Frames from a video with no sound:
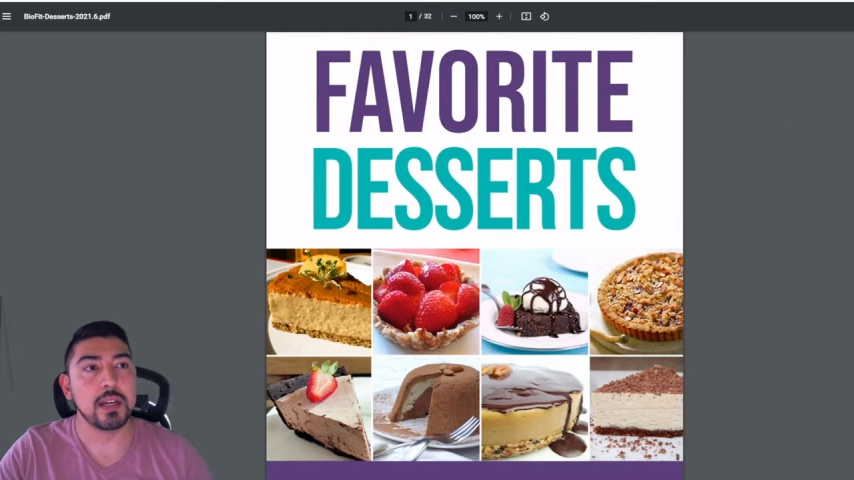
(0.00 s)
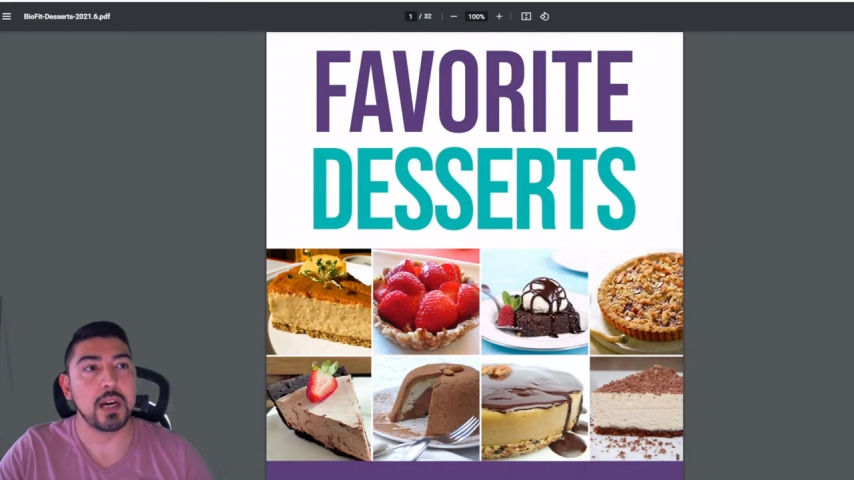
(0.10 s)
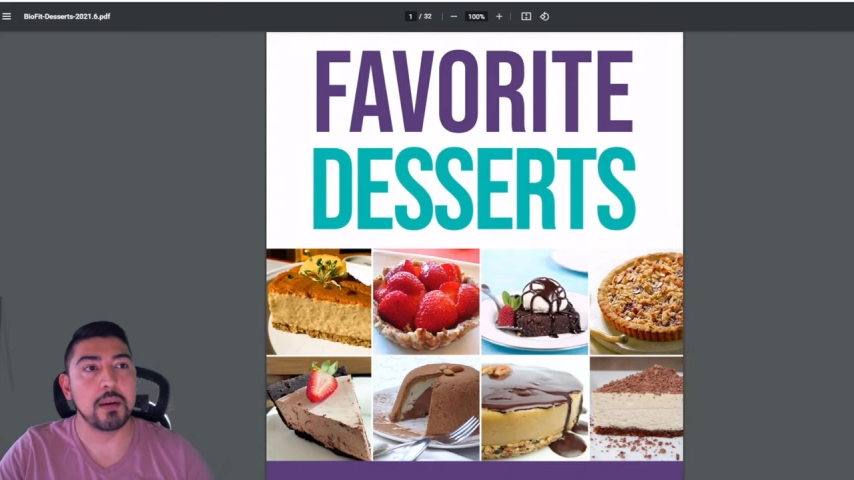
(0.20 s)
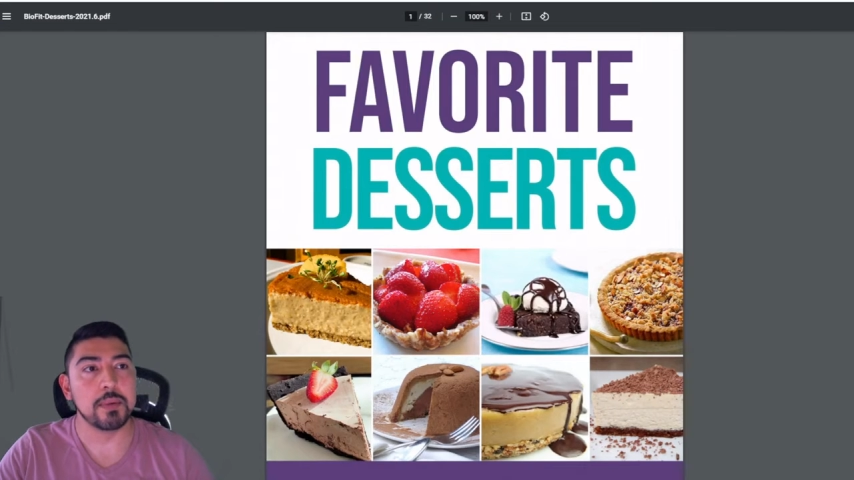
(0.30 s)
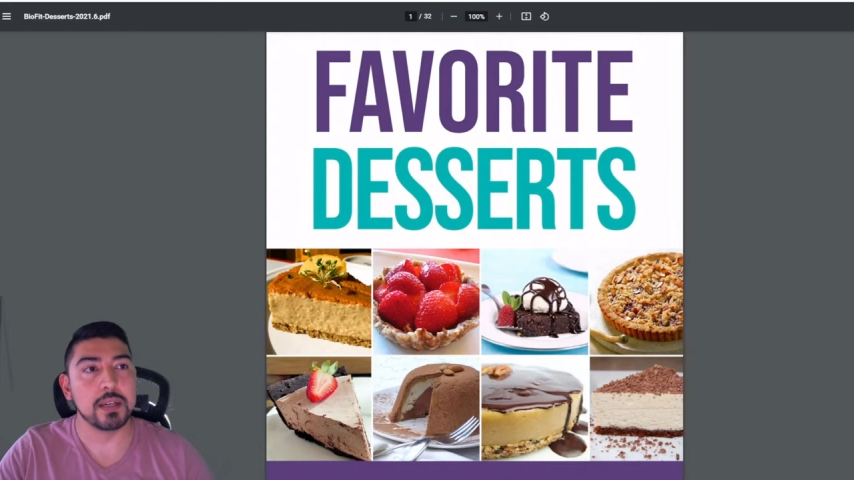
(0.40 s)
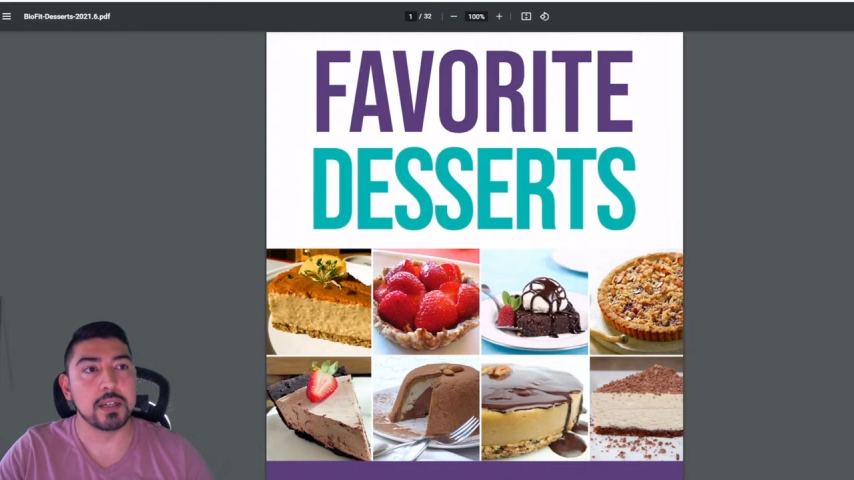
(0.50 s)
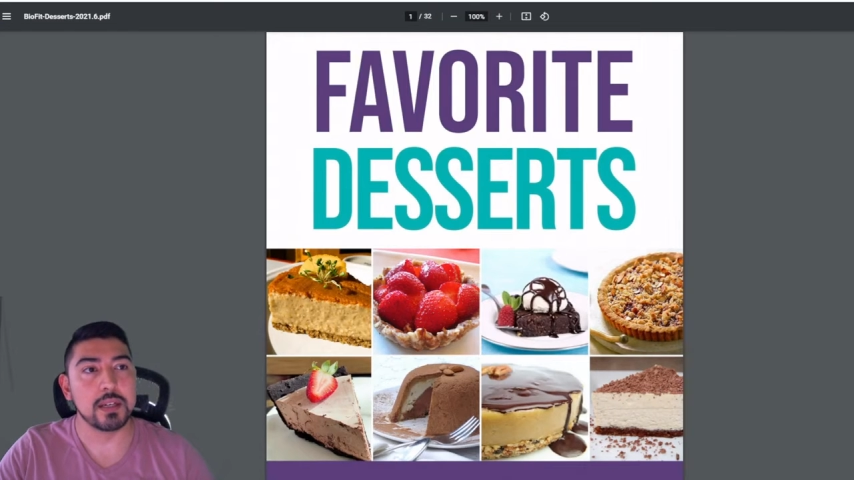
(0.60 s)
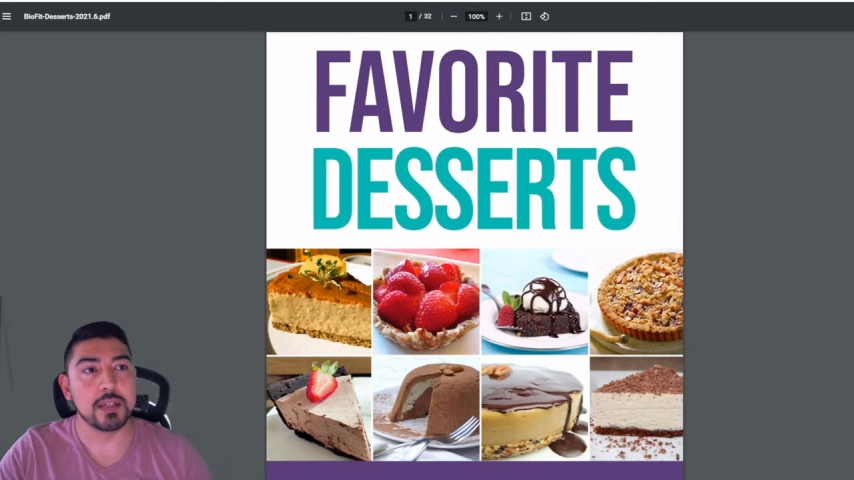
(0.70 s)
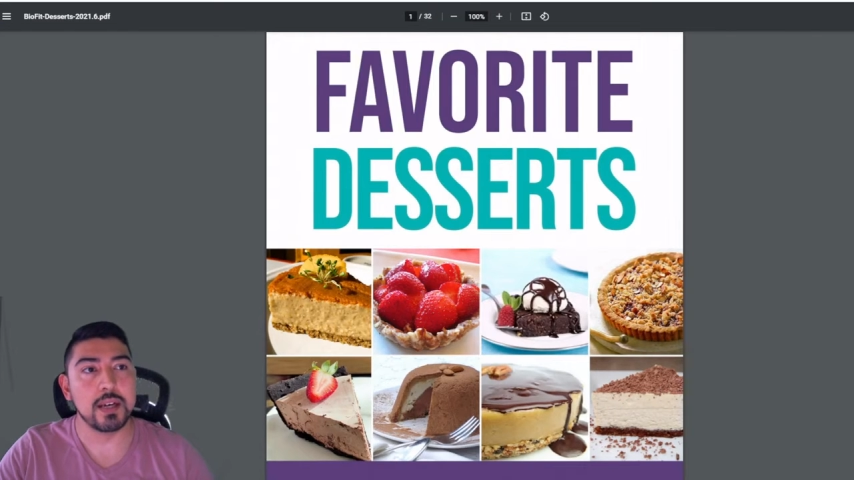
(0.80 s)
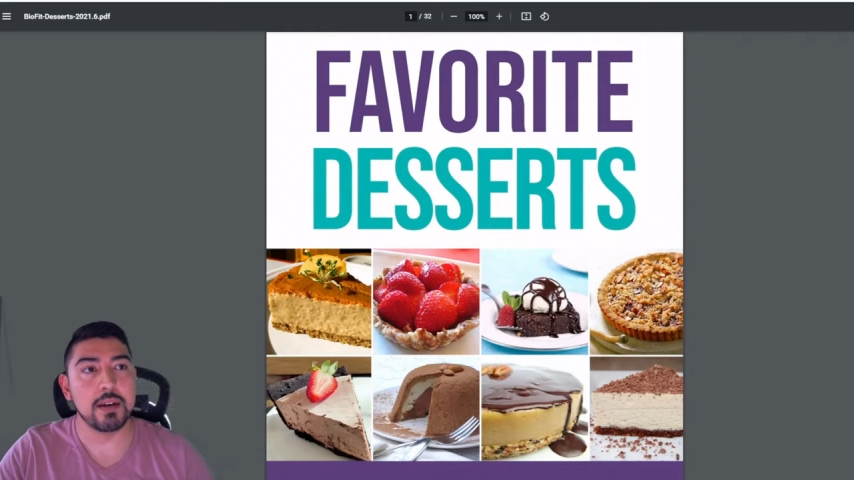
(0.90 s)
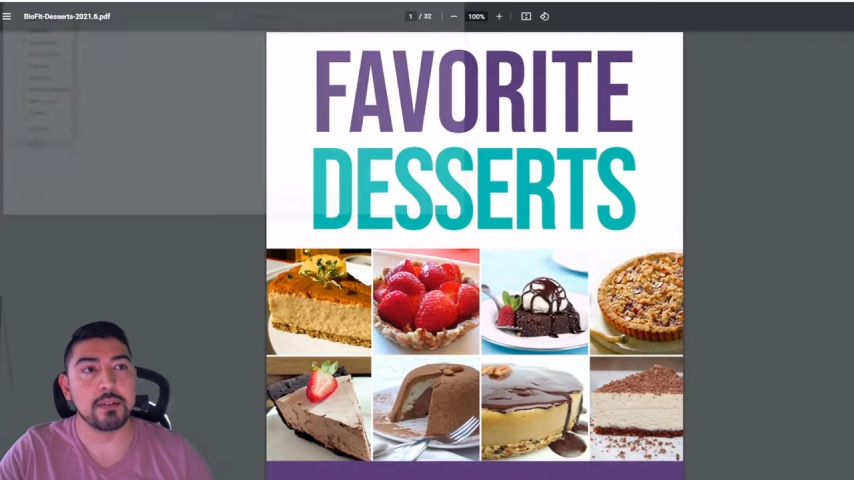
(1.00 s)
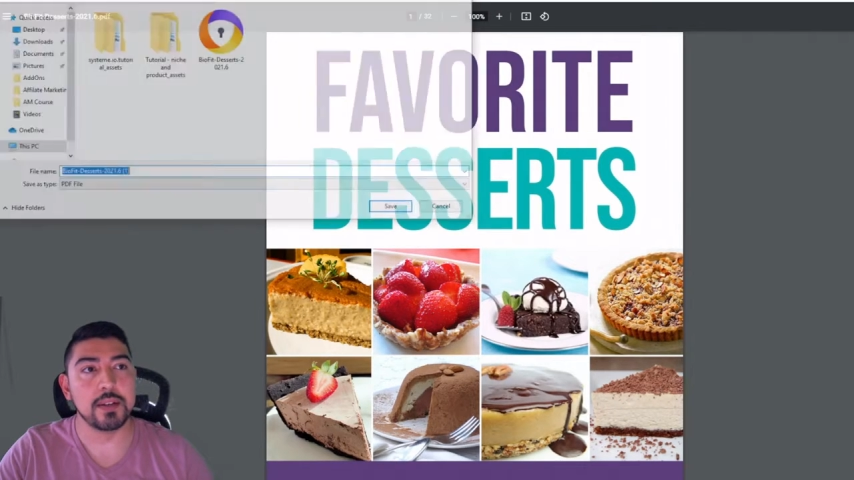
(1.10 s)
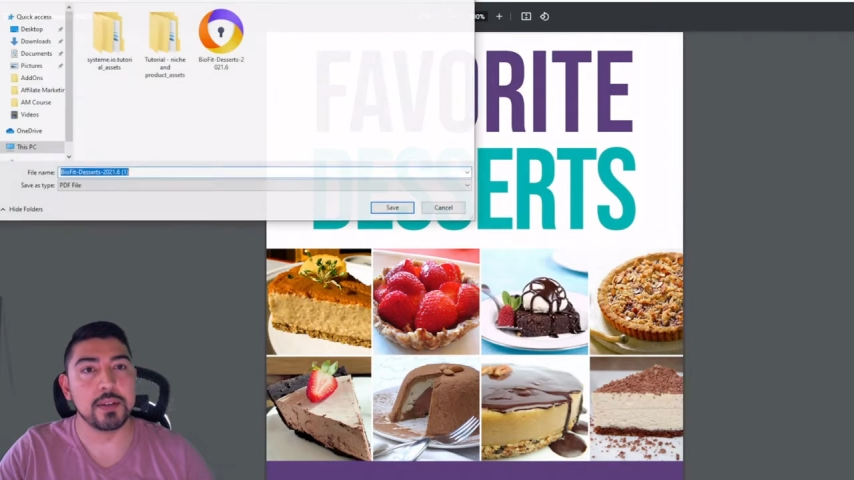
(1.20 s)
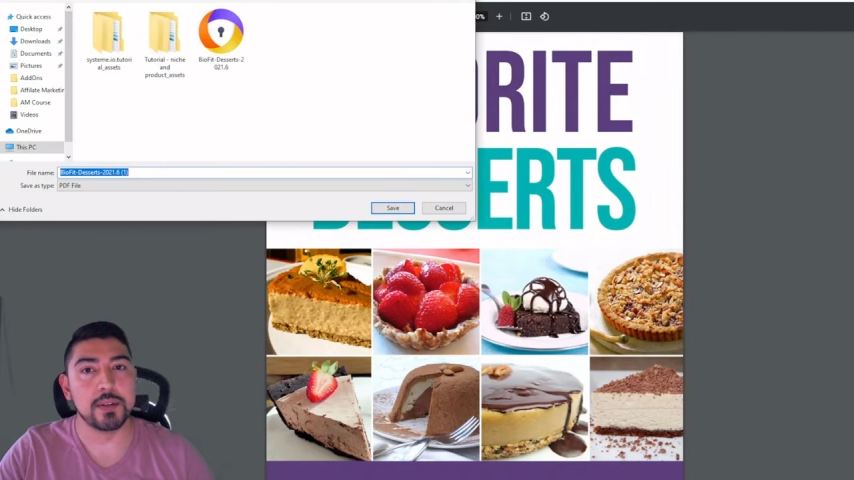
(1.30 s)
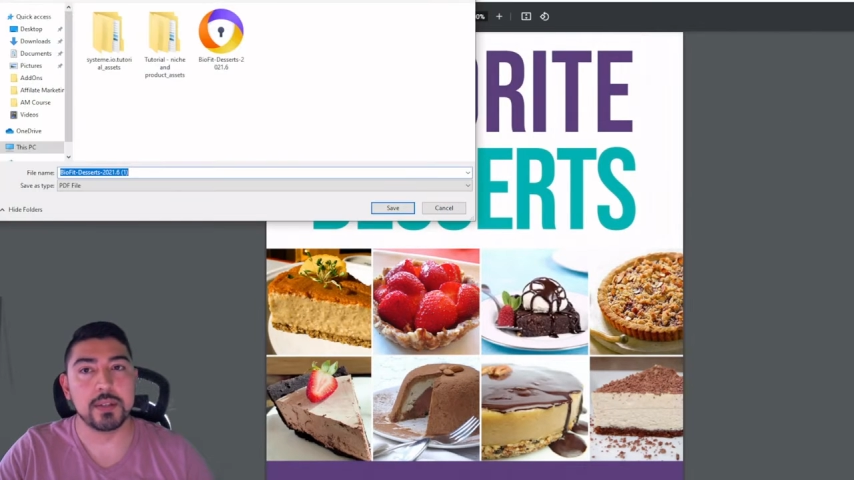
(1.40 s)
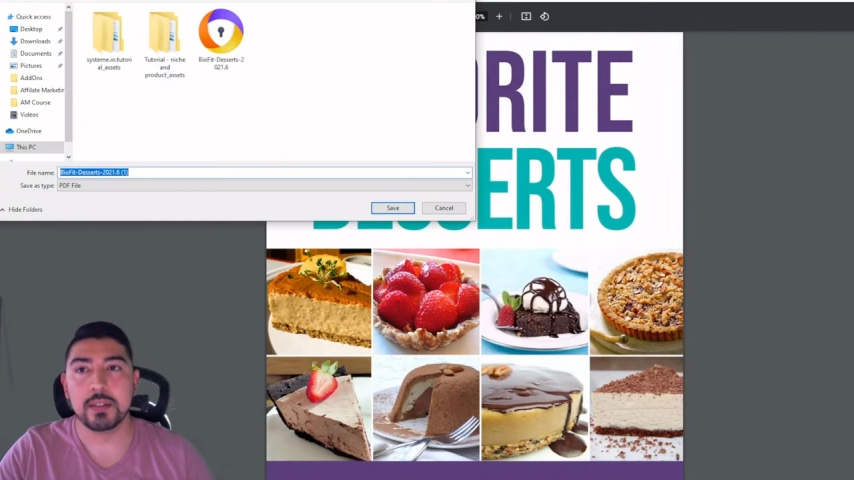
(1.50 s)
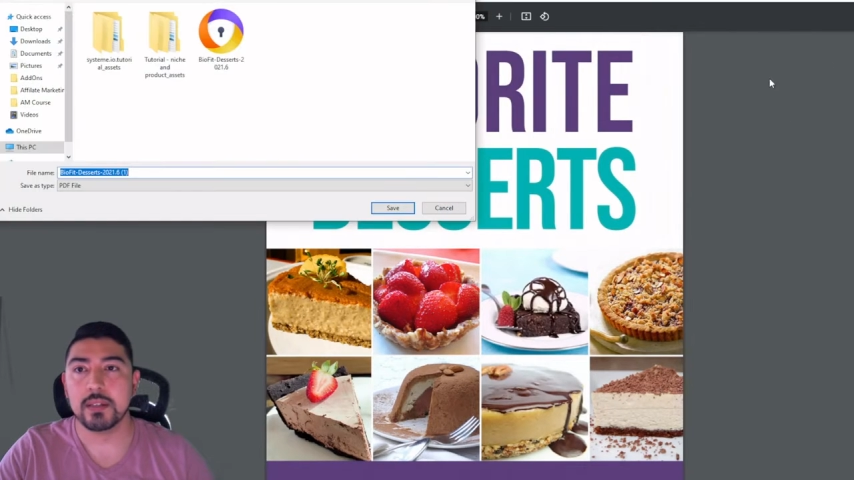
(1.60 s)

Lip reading: I'm going to click download.